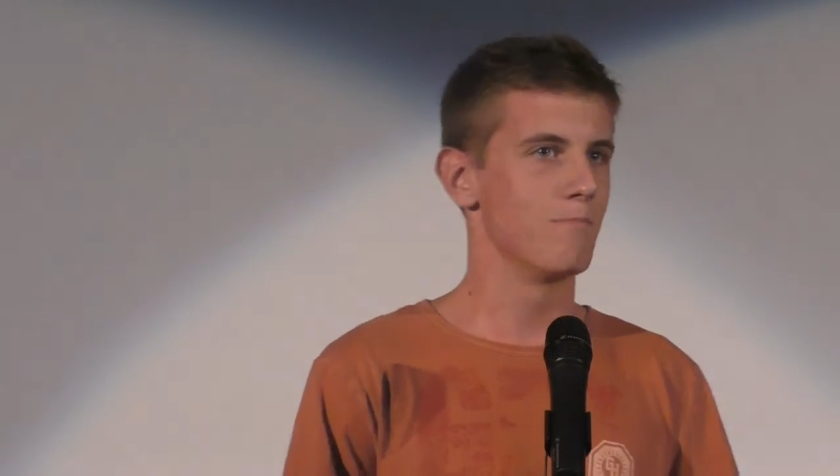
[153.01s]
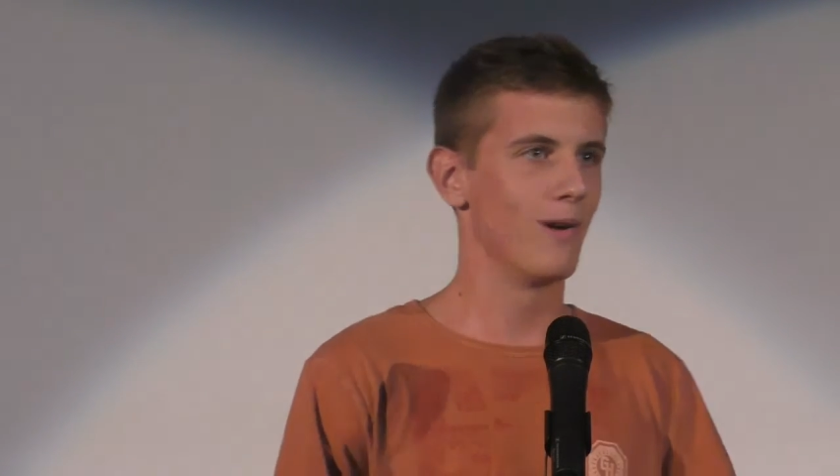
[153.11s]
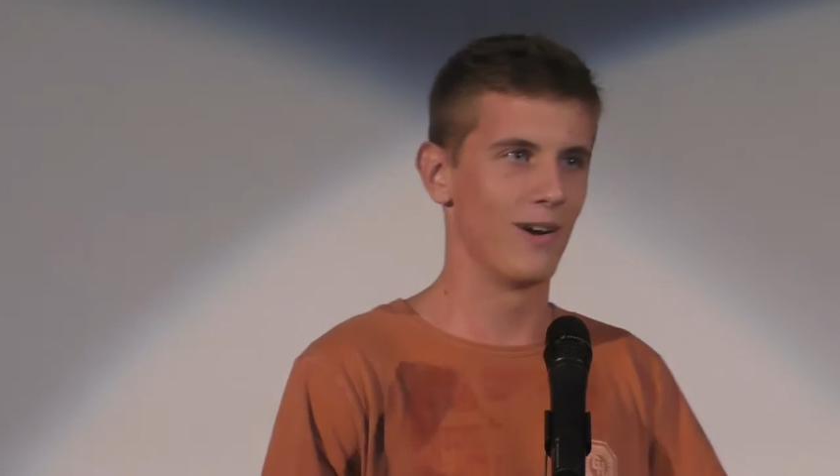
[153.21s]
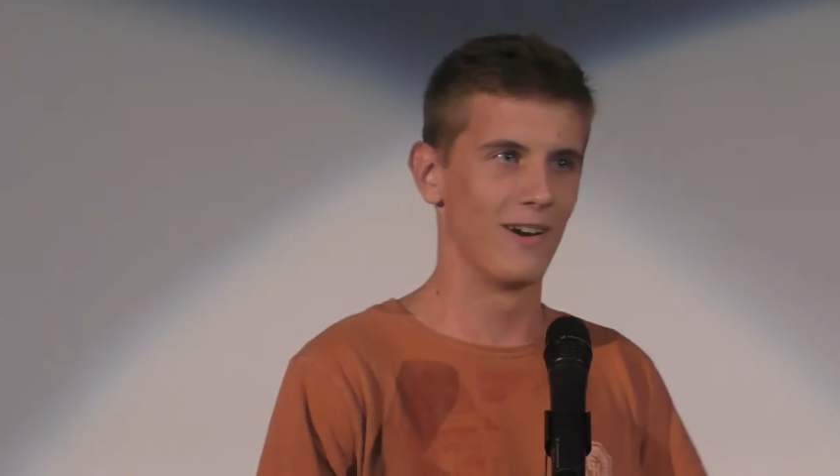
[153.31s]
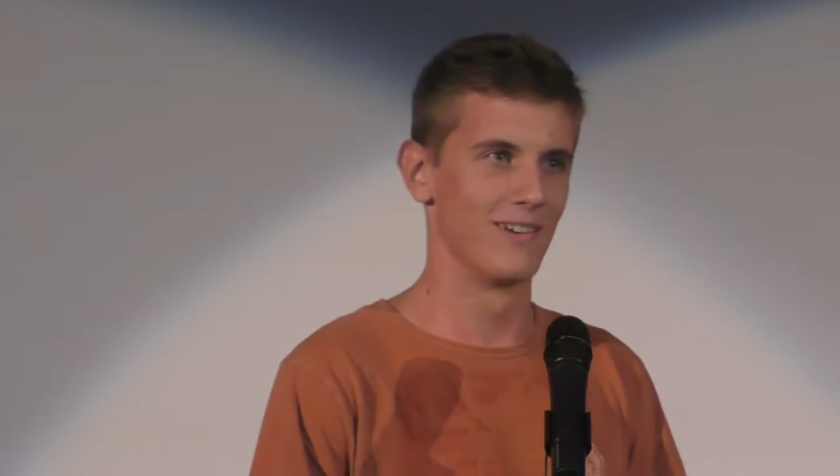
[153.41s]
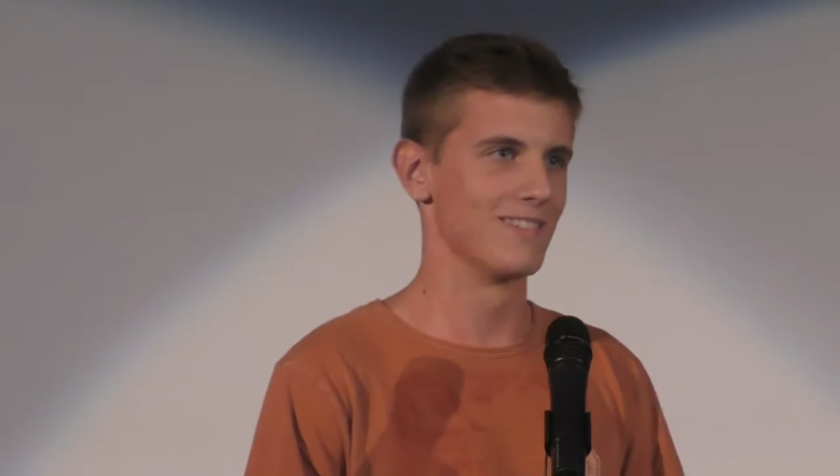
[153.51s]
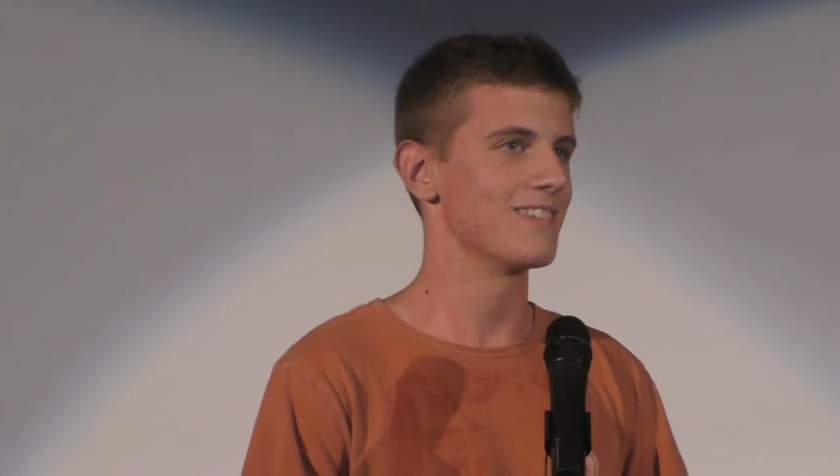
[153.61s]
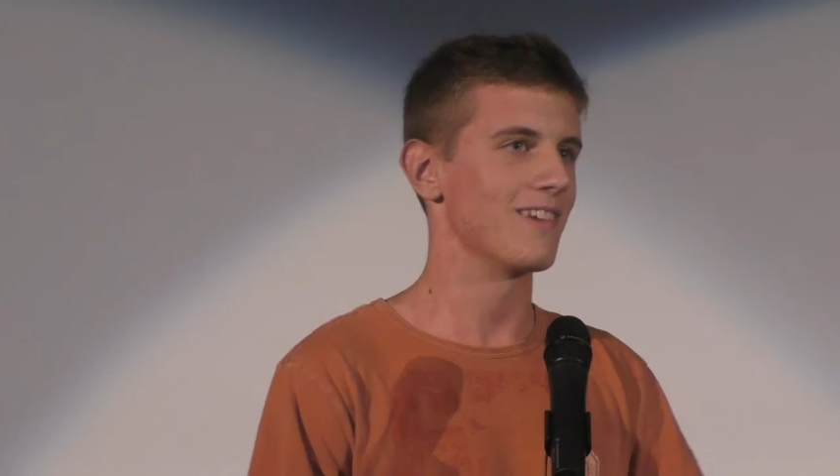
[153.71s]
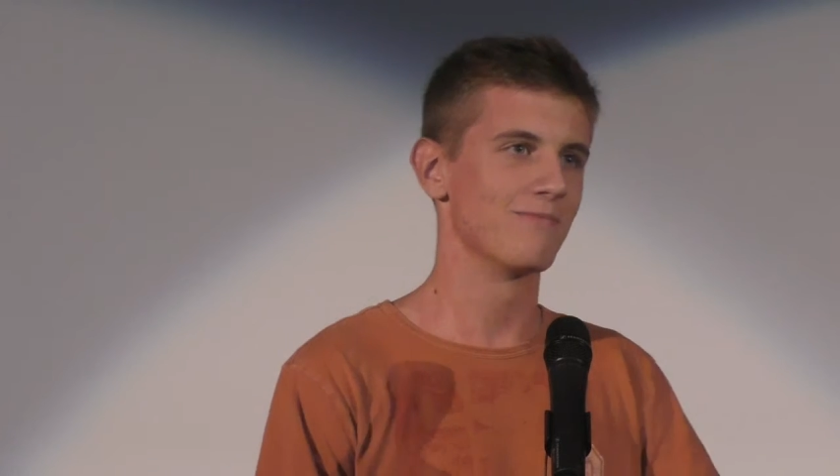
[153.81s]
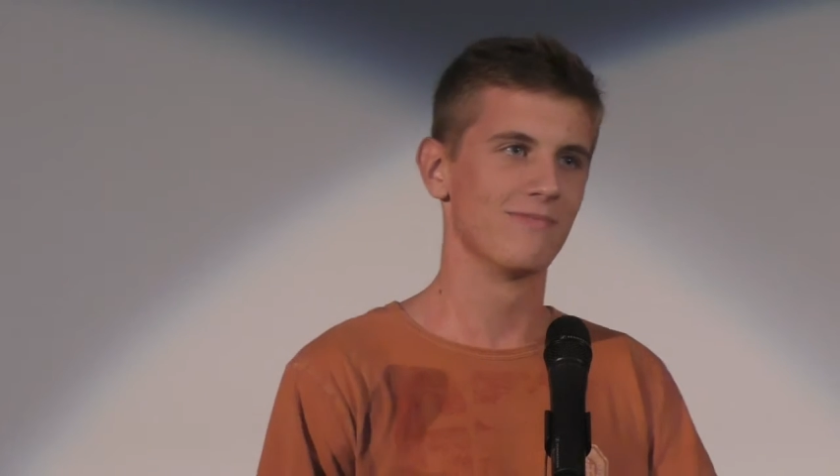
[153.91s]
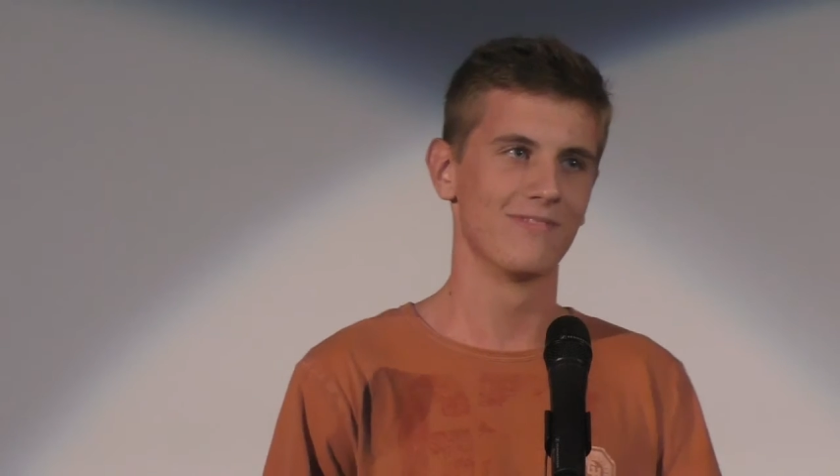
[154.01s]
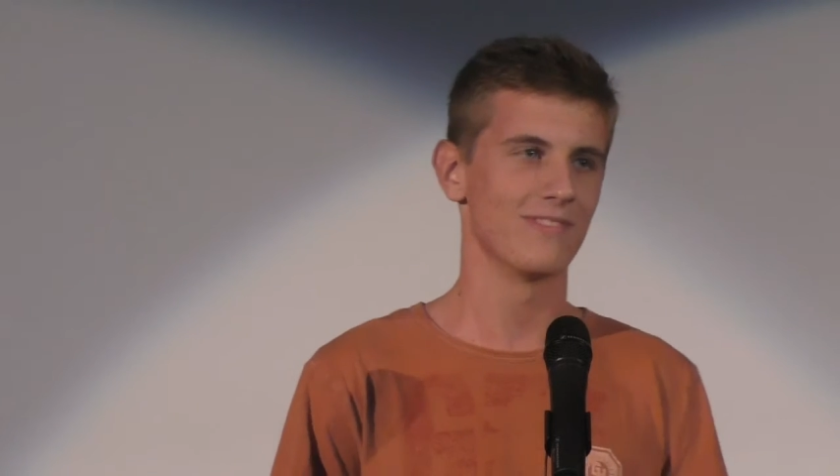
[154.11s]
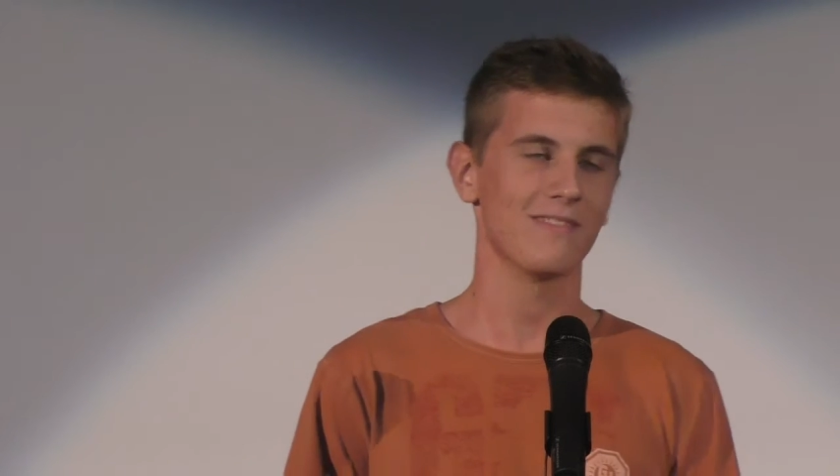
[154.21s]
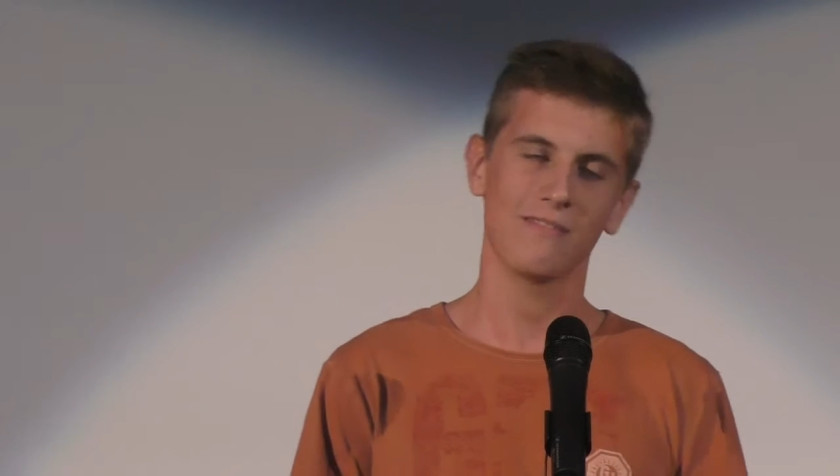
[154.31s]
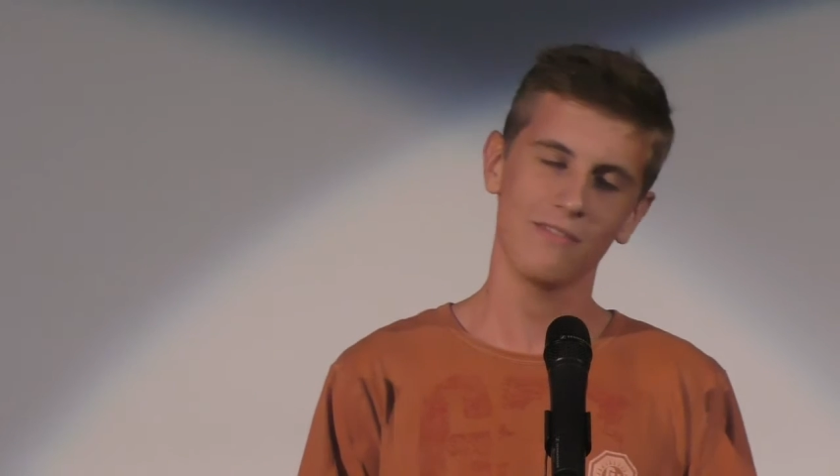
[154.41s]
burns,
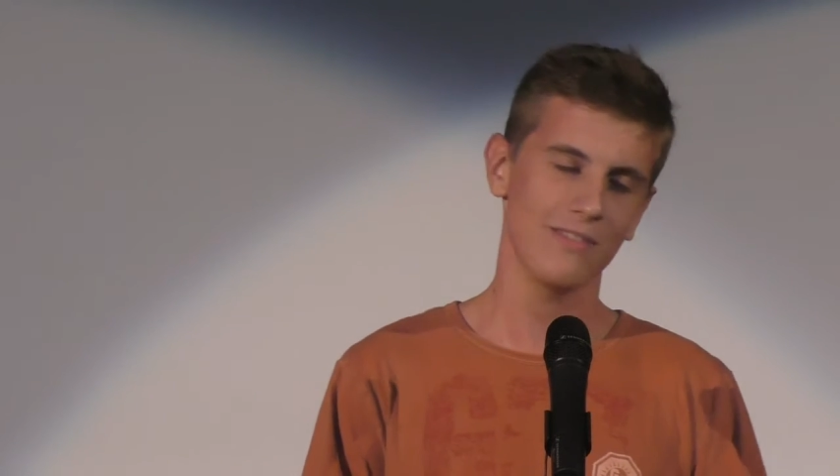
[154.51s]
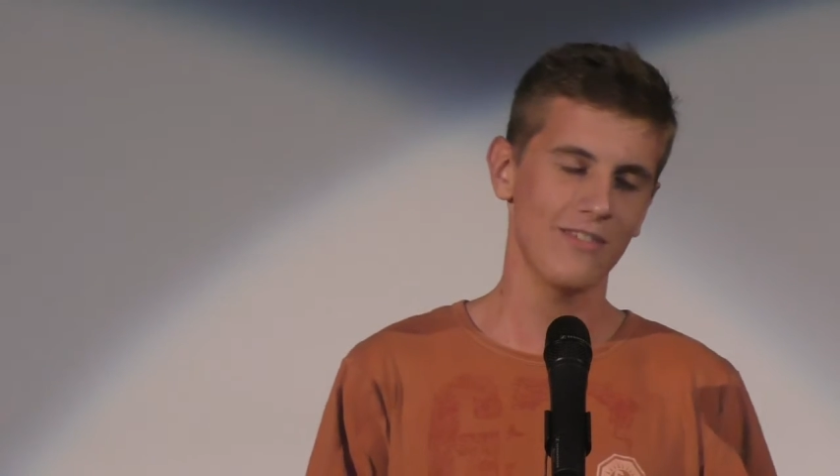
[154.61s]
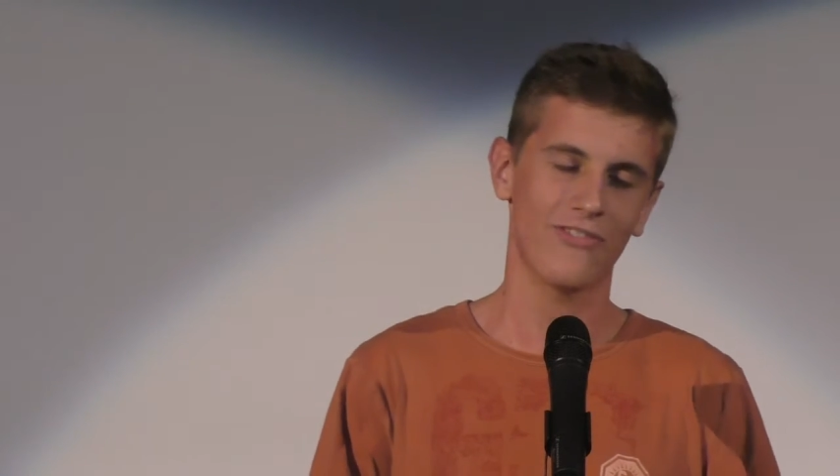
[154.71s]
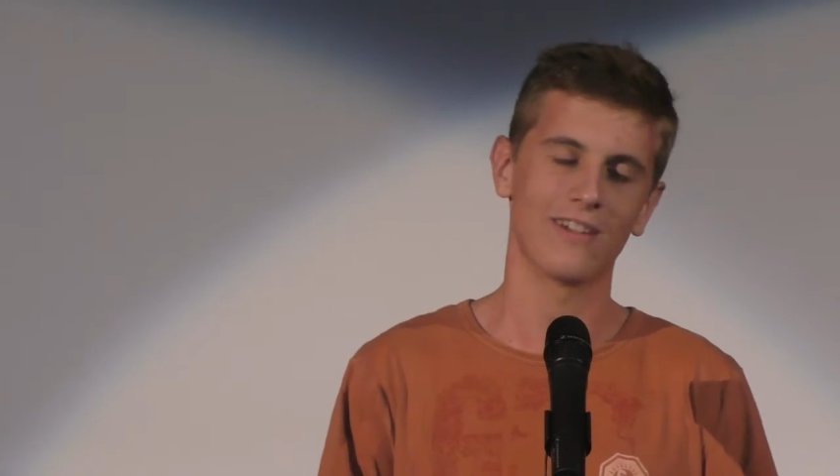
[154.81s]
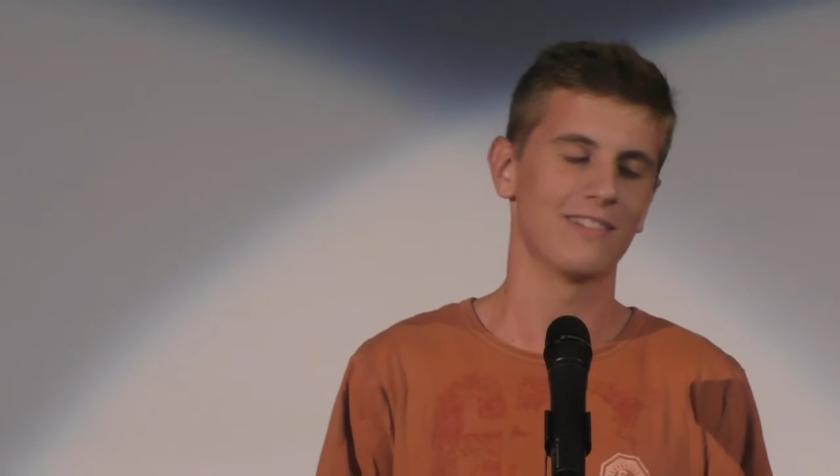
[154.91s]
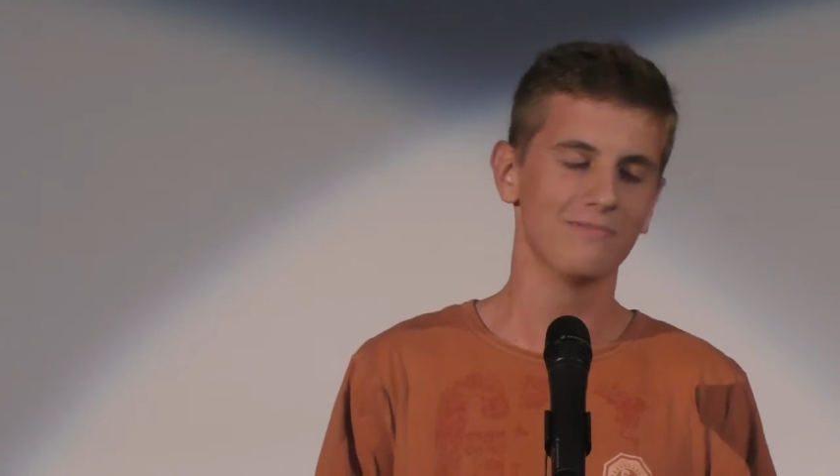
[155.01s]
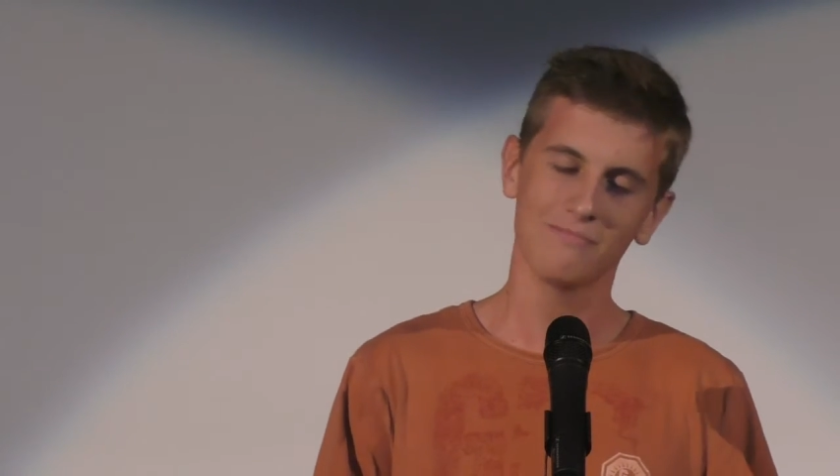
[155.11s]
different.